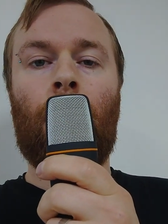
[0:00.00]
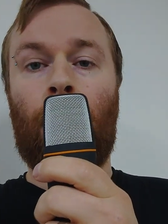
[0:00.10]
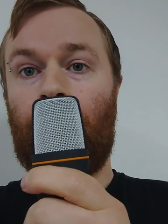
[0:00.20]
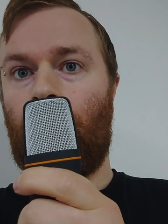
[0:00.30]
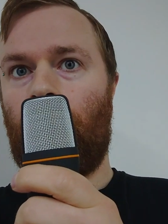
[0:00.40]

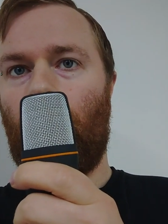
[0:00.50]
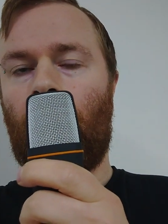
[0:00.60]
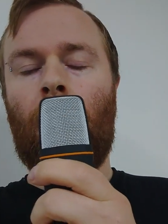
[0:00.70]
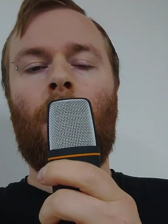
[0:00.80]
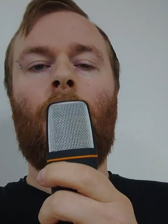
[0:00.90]
By Temu,
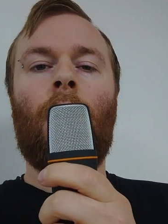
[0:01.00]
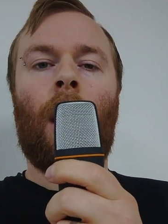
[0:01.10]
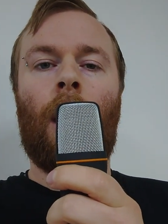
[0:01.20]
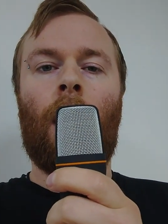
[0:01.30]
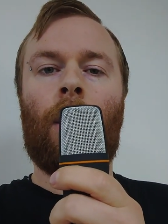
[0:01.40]

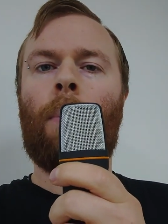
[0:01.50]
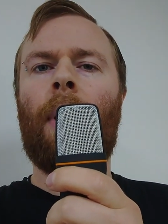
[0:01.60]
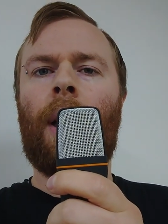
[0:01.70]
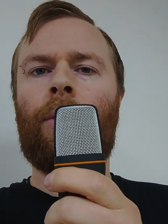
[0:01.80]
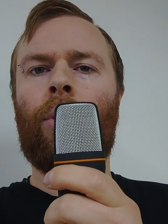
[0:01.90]

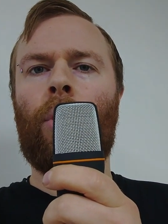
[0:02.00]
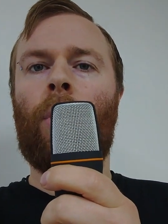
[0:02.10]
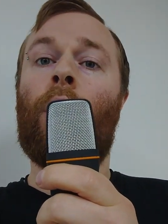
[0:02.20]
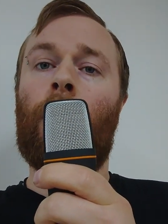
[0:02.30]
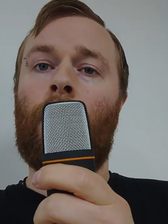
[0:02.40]
compared to
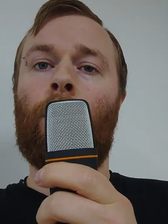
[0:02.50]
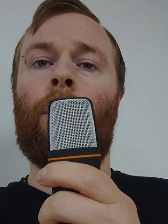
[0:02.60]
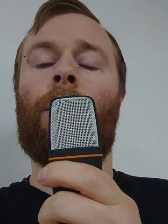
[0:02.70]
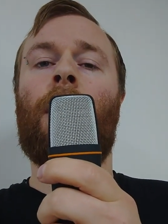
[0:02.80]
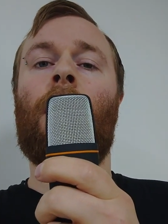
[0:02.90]
earlier, what
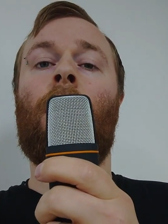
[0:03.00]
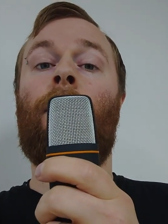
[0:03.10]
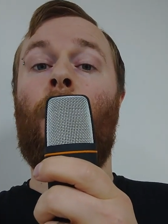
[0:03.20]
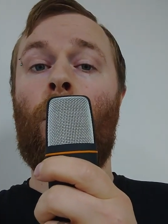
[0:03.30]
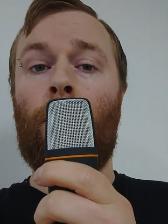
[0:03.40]
was the
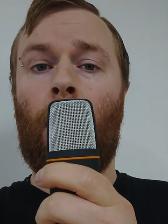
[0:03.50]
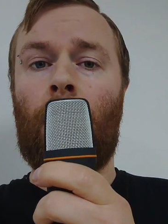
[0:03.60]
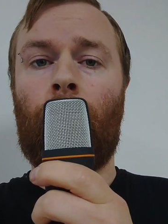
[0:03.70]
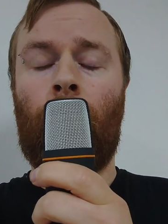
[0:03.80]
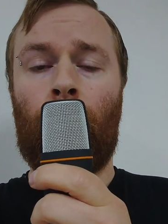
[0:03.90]
phone
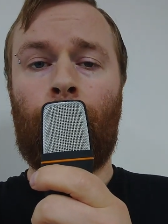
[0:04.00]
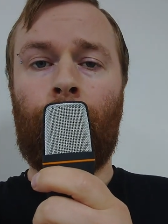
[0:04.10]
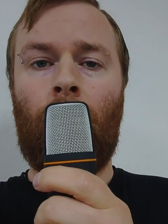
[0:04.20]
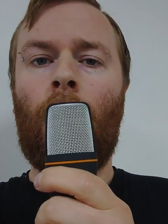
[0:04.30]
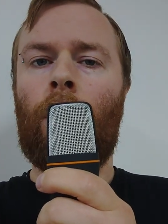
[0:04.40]

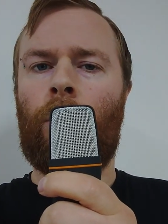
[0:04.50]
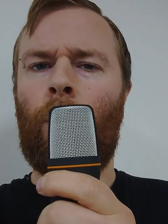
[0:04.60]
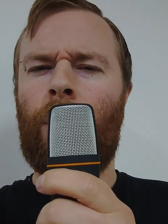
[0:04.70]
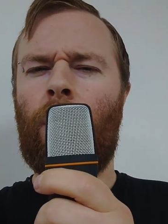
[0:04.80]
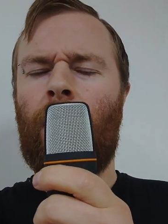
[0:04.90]
microphone. So
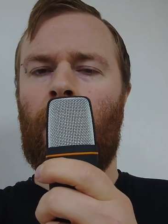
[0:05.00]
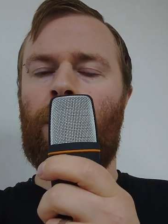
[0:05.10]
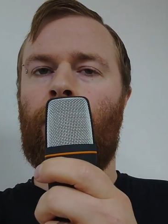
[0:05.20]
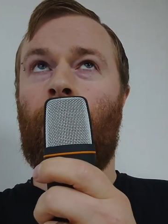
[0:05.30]
what do you think?